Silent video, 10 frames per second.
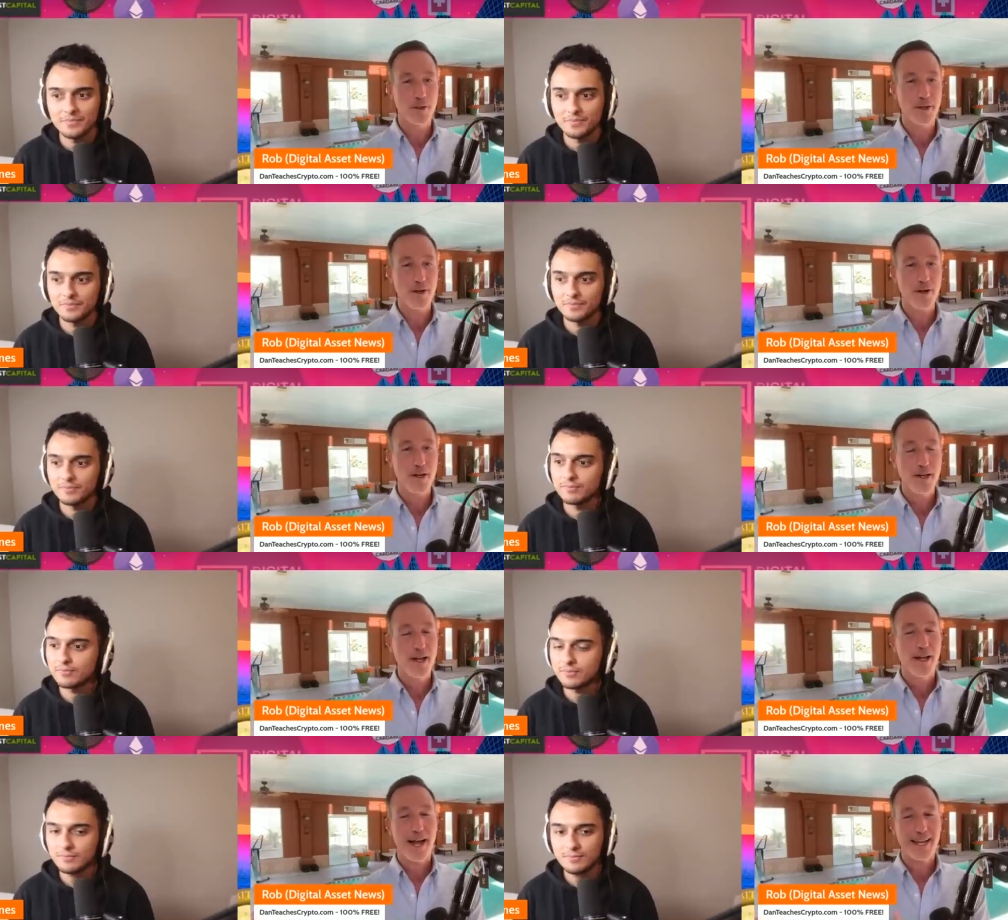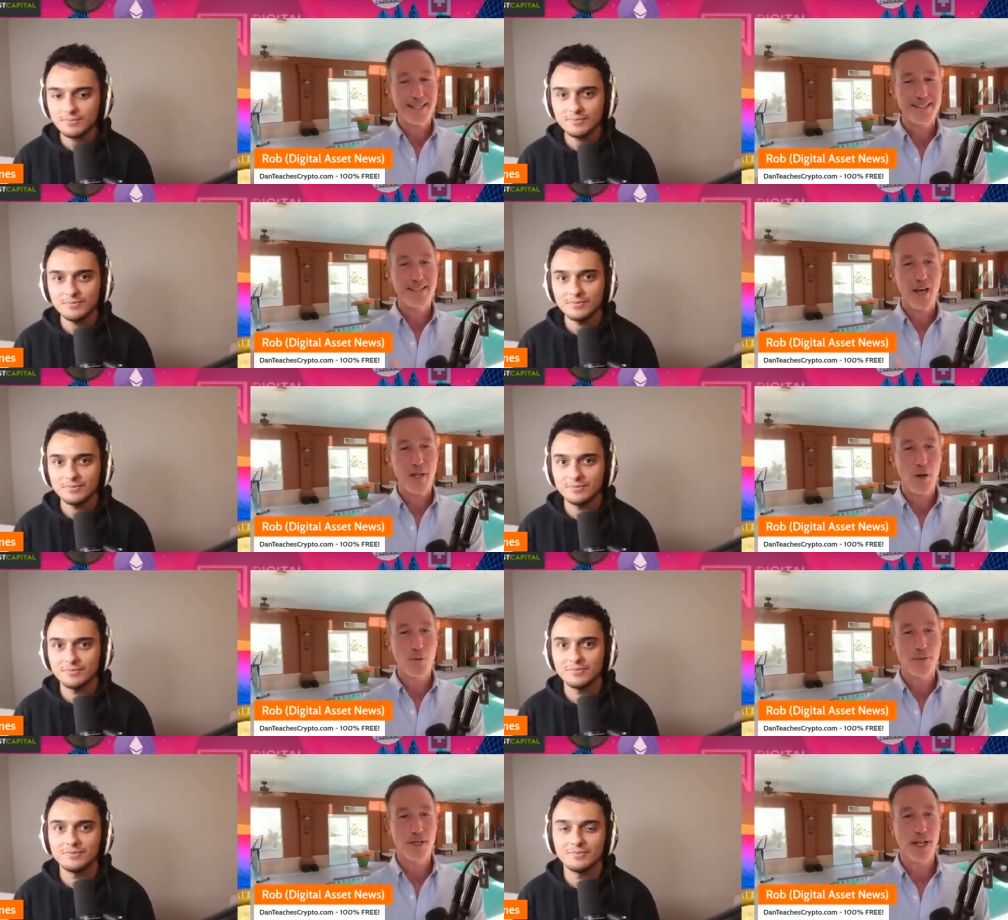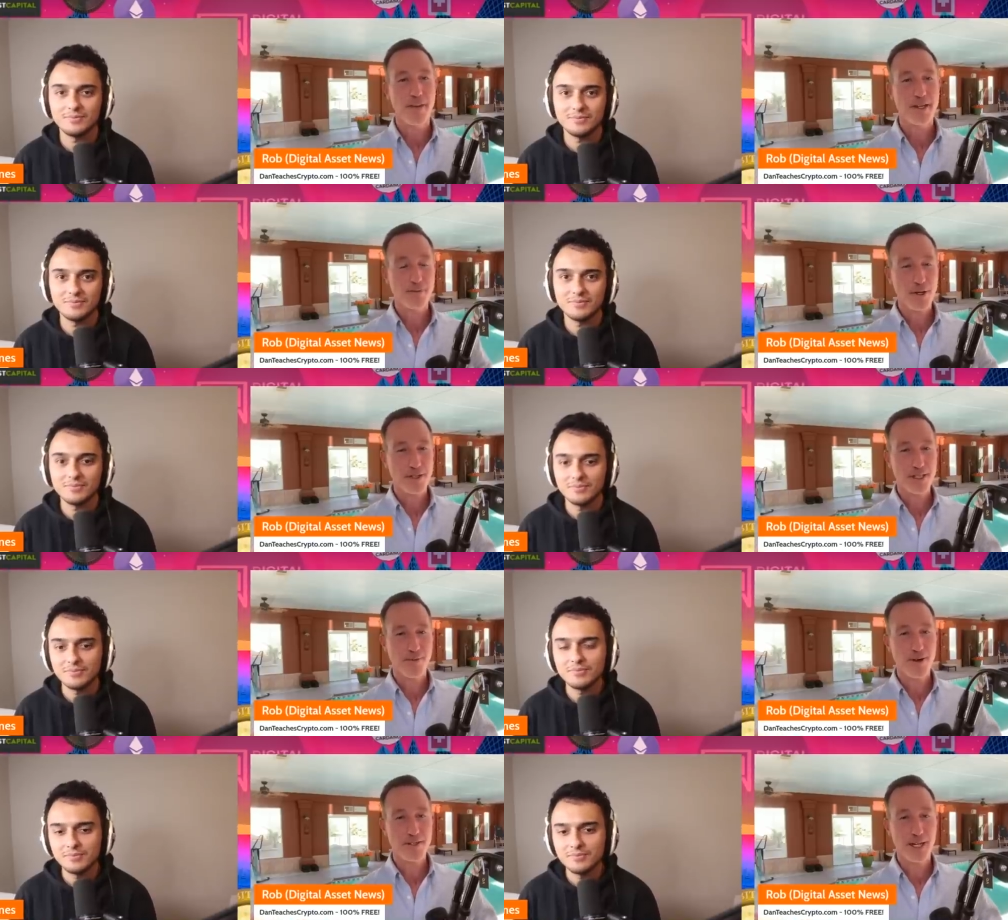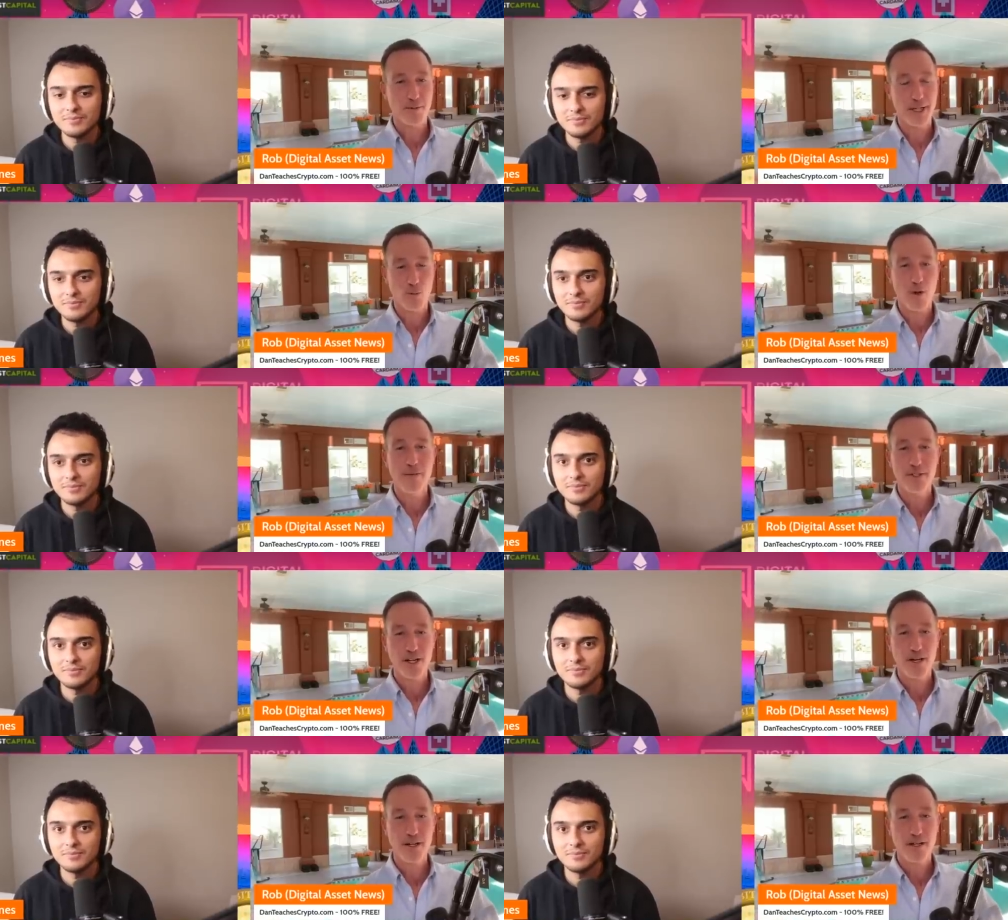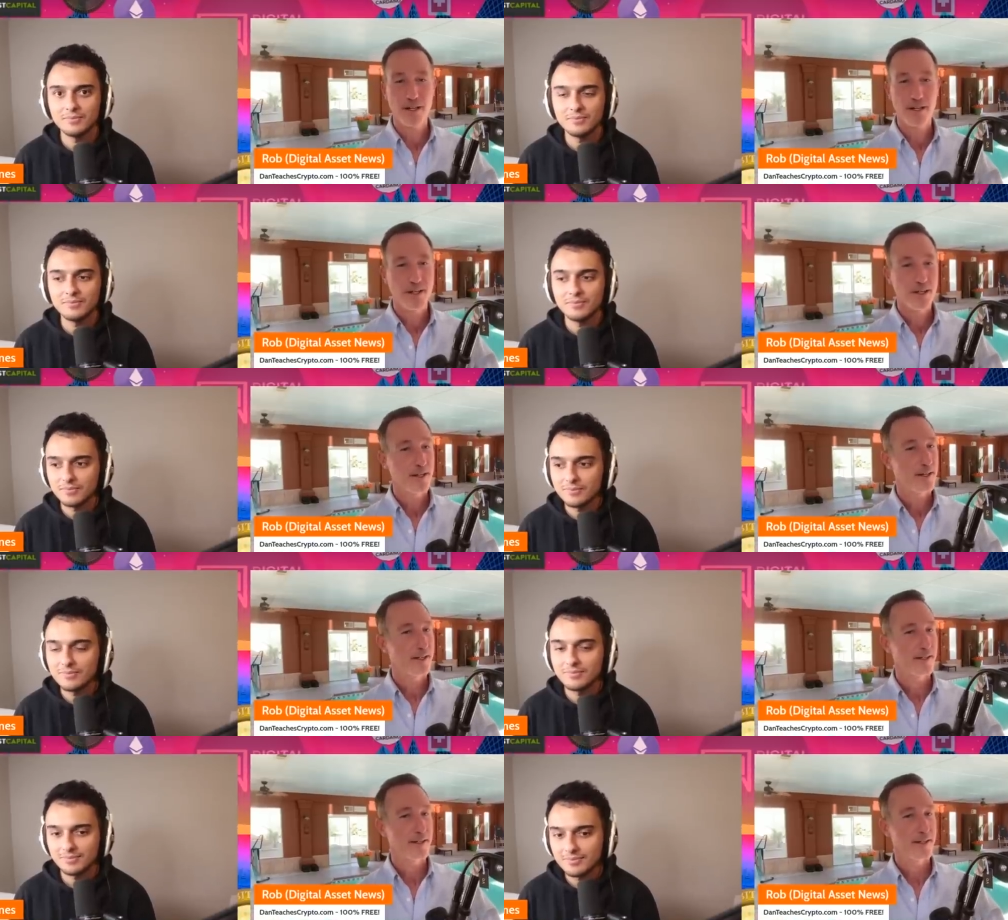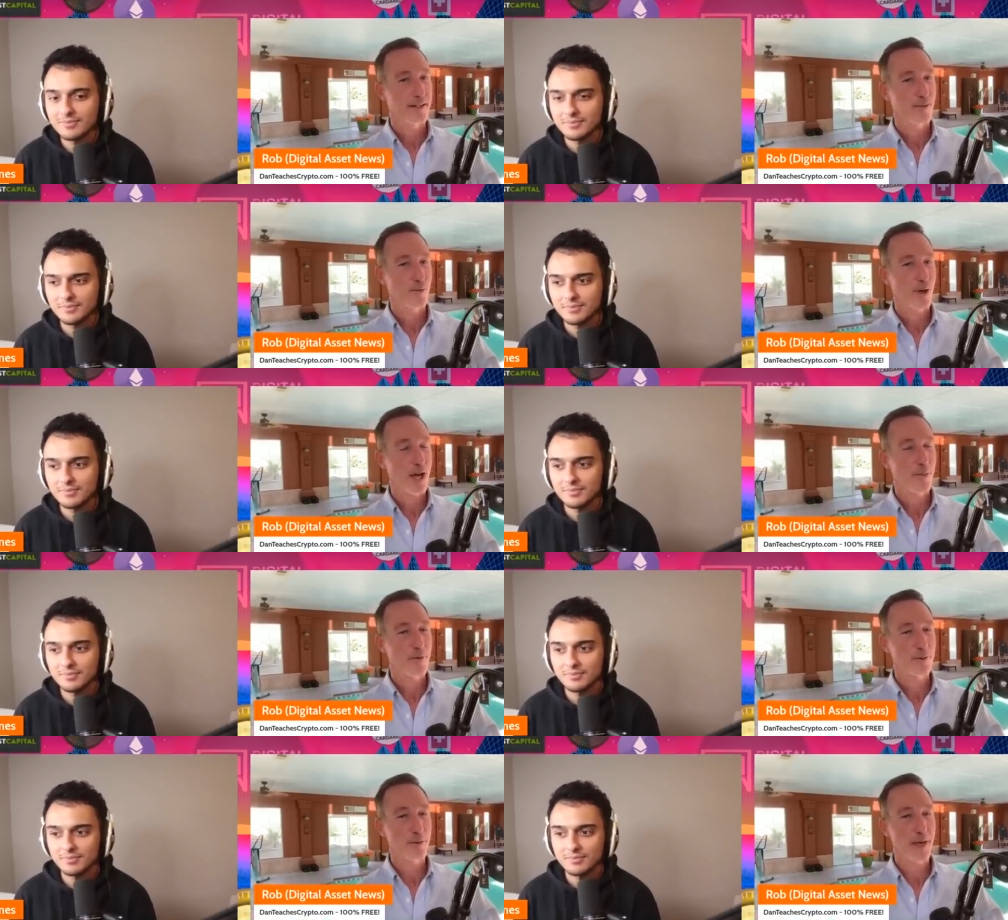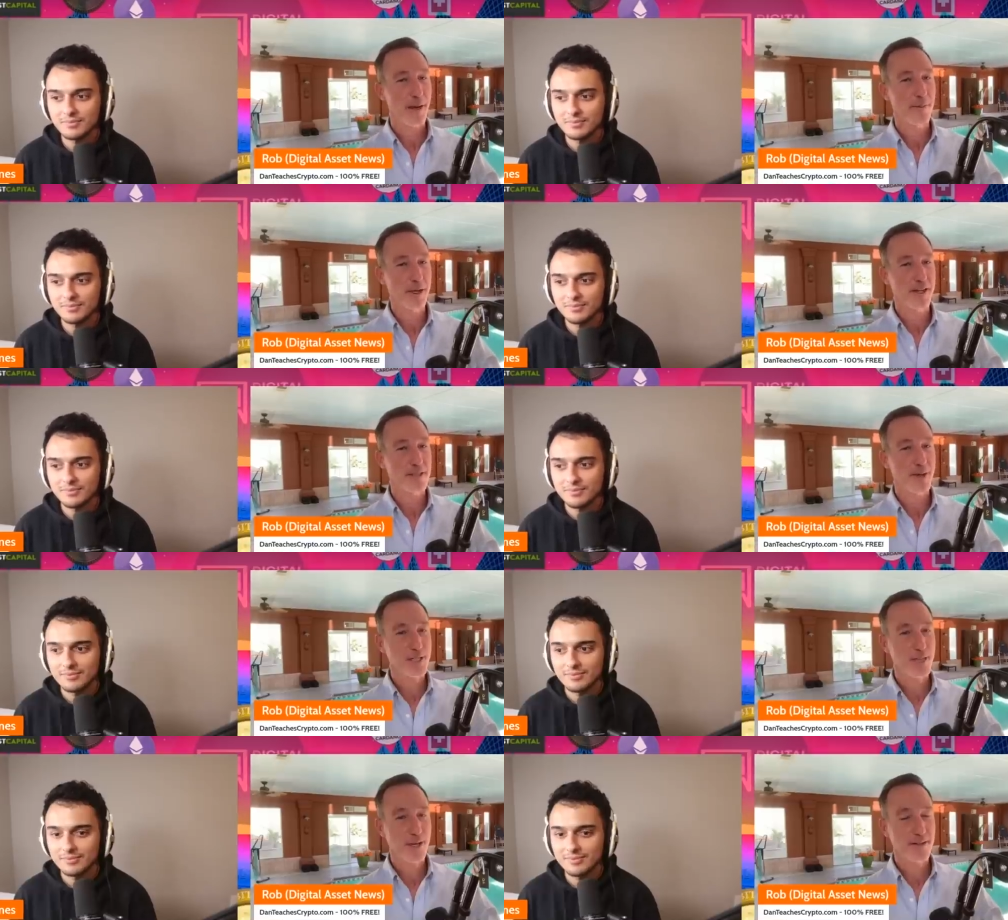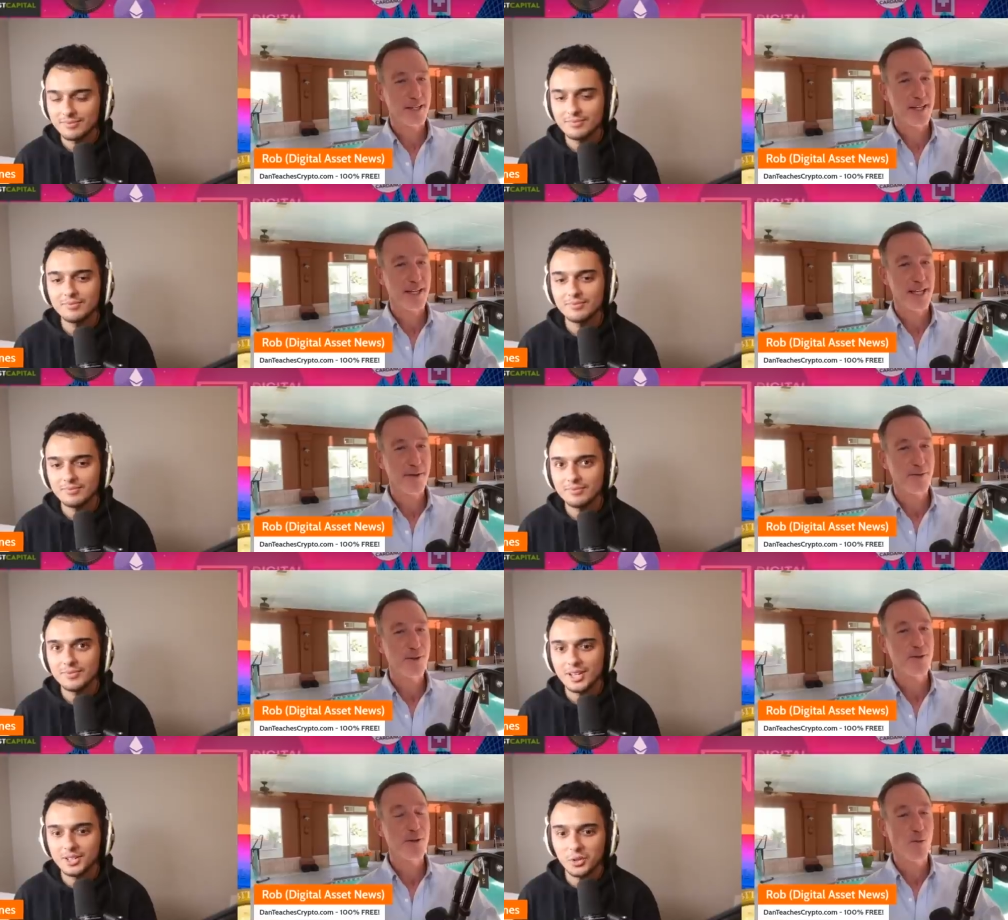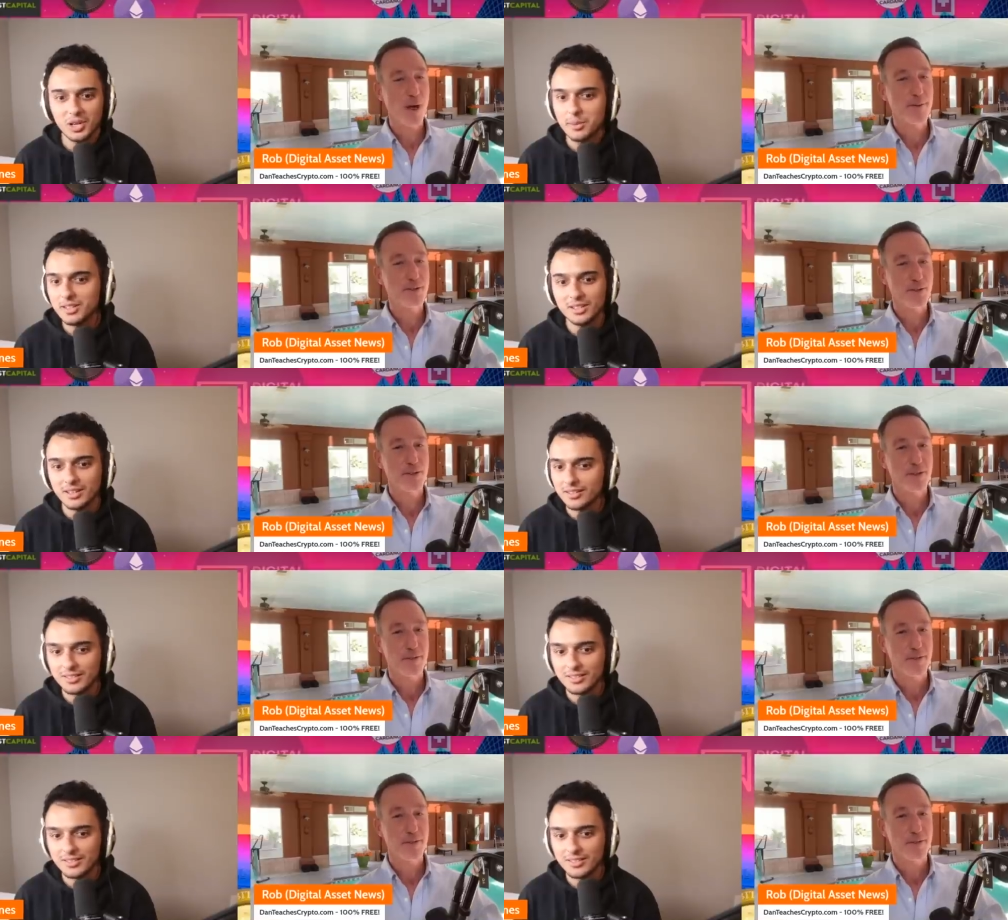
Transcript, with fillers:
Speaker 1: there, I can see how that would be. And then especially as far as like like rev sharing, how perfect would that be? Especially if if, if you're it's in already being done.